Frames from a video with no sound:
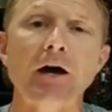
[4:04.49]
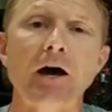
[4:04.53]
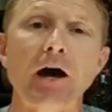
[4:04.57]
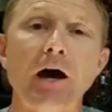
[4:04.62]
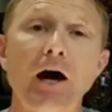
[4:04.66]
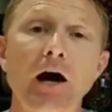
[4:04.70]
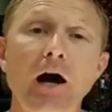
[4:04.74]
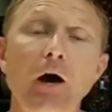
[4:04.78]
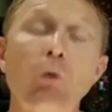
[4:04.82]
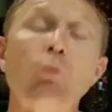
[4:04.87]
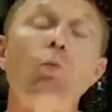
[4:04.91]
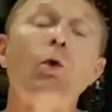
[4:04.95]

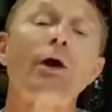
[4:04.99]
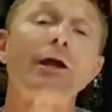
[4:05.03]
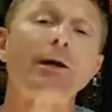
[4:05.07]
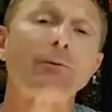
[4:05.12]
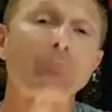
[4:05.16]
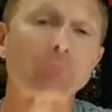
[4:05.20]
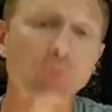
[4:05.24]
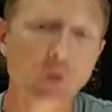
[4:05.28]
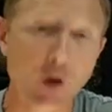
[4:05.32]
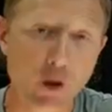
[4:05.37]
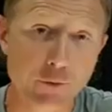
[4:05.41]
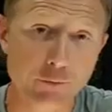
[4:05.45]
When
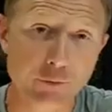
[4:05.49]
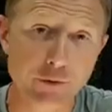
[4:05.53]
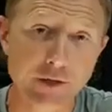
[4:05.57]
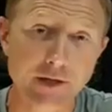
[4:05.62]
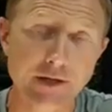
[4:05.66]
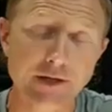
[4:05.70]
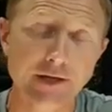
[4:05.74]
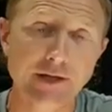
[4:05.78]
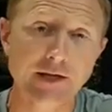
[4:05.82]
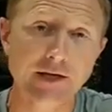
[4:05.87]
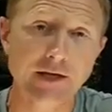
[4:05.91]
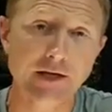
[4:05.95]

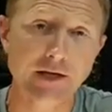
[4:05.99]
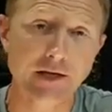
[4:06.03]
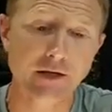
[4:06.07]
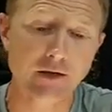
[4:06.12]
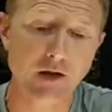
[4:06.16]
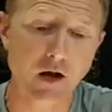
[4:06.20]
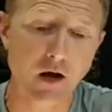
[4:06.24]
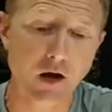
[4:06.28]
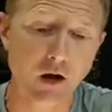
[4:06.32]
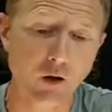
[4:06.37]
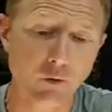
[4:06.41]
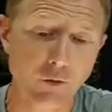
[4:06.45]
appropriate, again,
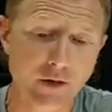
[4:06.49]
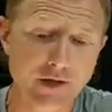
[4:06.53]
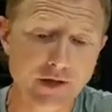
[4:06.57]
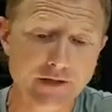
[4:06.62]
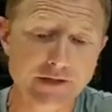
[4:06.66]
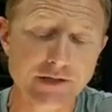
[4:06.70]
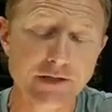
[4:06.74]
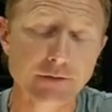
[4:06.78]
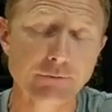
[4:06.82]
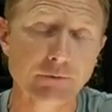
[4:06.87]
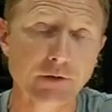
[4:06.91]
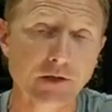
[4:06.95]
always
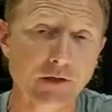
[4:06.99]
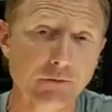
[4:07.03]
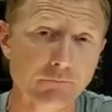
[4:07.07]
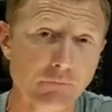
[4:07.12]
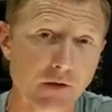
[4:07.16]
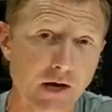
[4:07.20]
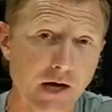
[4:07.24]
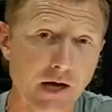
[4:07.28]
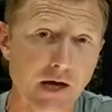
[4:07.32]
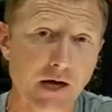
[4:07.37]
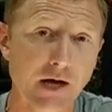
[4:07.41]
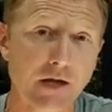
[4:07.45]
keeping in
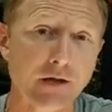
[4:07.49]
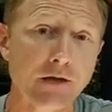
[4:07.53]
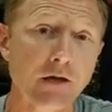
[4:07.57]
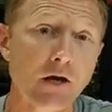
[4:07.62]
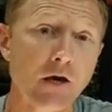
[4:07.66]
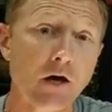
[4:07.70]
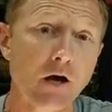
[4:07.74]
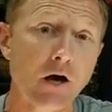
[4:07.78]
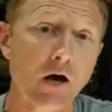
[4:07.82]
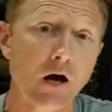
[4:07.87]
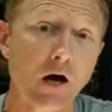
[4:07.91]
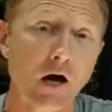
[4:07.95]
mind
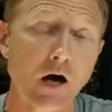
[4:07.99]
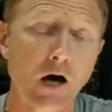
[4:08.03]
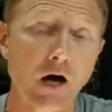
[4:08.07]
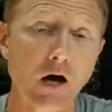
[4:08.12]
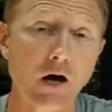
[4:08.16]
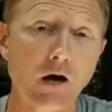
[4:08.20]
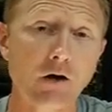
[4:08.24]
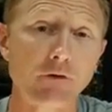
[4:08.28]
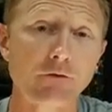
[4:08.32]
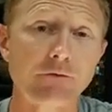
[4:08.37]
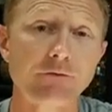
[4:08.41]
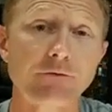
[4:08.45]

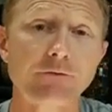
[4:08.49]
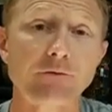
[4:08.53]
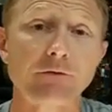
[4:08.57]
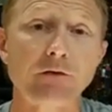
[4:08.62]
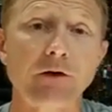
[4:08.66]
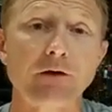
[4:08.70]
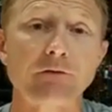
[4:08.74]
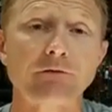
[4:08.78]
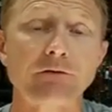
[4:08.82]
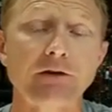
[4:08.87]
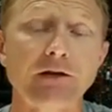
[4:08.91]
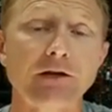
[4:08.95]
of
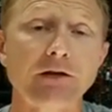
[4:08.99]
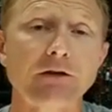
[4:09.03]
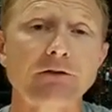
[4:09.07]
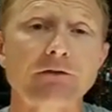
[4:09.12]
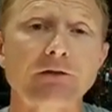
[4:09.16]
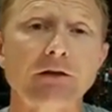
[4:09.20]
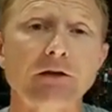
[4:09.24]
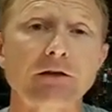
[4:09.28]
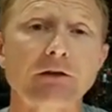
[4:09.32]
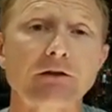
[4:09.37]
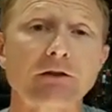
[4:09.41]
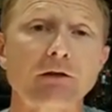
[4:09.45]

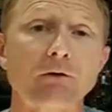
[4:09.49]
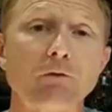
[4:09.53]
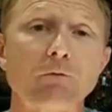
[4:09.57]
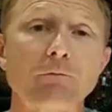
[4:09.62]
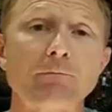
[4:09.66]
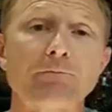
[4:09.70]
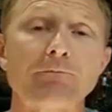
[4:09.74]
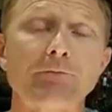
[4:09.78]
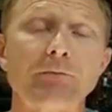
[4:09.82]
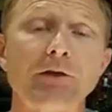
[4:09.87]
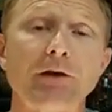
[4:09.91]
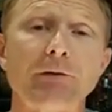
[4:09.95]
anything
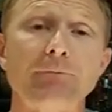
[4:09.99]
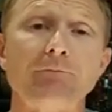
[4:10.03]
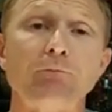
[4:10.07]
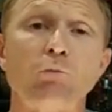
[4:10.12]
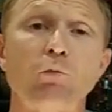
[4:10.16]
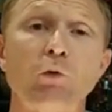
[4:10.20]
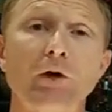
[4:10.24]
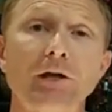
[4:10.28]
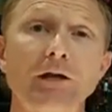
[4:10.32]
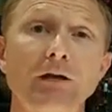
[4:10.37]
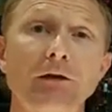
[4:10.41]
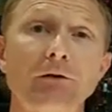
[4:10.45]
that
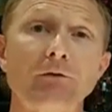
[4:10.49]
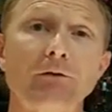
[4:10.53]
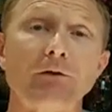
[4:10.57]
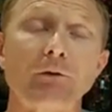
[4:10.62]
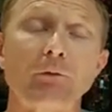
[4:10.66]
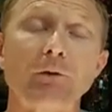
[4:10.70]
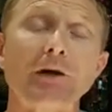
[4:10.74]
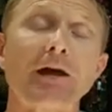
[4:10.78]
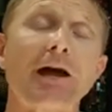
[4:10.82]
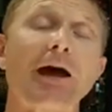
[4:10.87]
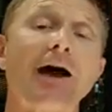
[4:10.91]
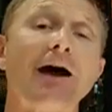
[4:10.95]

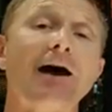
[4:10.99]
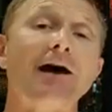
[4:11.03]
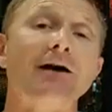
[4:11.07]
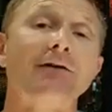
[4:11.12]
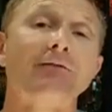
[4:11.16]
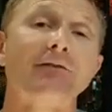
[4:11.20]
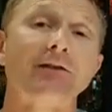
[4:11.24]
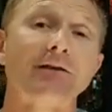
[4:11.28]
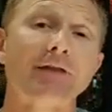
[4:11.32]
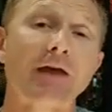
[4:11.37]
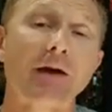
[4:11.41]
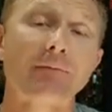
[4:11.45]
we
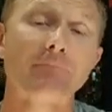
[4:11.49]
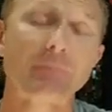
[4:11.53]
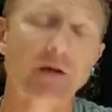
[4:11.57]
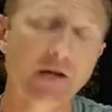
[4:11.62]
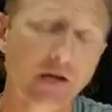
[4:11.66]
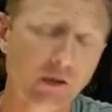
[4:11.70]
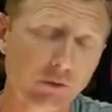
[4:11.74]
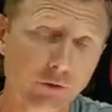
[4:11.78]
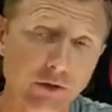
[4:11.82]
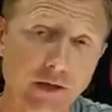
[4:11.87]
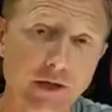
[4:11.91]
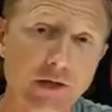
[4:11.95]
have in that
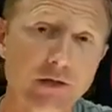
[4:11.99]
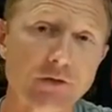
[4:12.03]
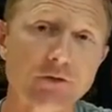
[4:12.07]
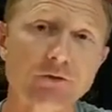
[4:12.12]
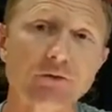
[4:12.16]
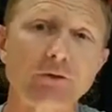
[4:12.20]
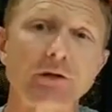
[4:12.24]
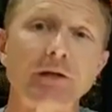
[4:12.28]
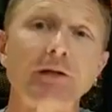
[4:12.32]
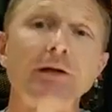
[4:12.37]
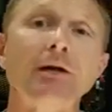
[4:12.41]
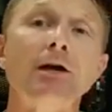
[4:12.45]
medical
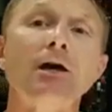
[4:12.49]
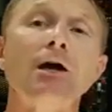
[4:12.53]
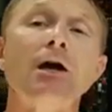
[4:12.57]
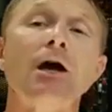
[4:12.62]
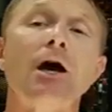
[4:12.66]
history.